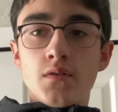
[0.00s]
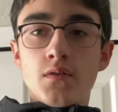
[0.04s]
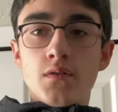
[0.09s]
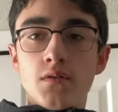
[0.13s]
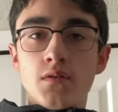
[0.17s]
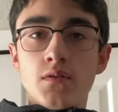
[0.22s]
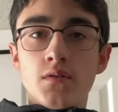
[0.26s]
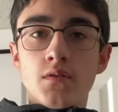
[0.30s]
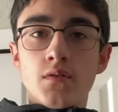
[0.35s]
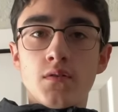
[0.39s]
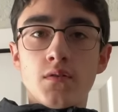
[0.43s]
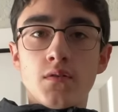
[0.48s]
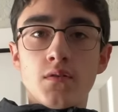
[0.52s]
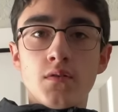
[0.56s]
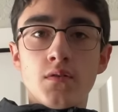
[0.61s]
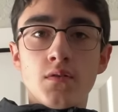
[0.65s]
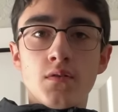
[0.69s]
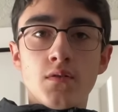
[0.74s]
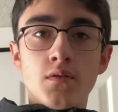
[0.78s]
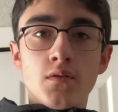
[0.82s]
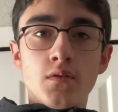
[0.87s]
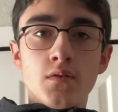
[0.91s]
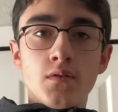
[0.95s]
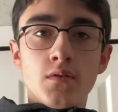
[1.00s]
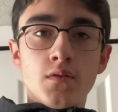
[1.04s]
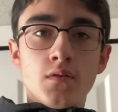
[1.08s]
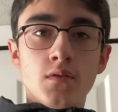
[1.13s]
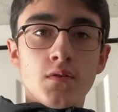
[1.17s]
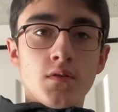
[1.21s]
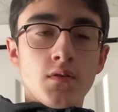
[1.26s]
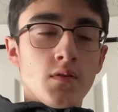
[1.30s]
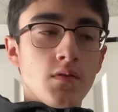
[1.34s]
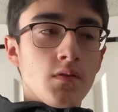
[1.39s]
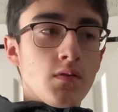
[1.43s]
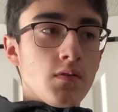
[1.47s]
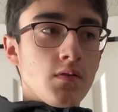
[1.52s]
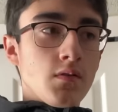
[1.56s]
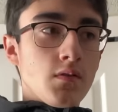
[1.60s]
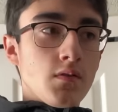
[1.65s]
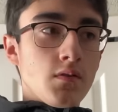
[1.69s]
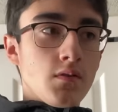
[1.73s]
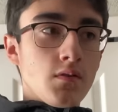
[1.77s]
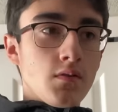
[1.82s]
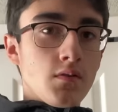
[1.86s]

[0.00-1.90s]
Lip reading: Nothing is said.